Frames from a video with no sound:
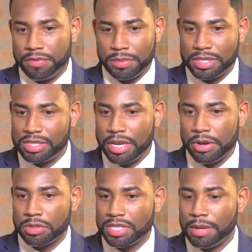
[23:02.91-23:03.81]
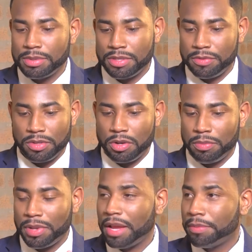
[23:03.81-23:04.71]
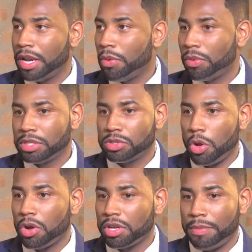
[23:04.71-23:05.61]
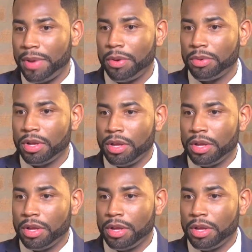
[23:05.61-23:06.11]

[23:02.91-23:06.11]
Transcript: from the stereotypes of, black men I wanted talking about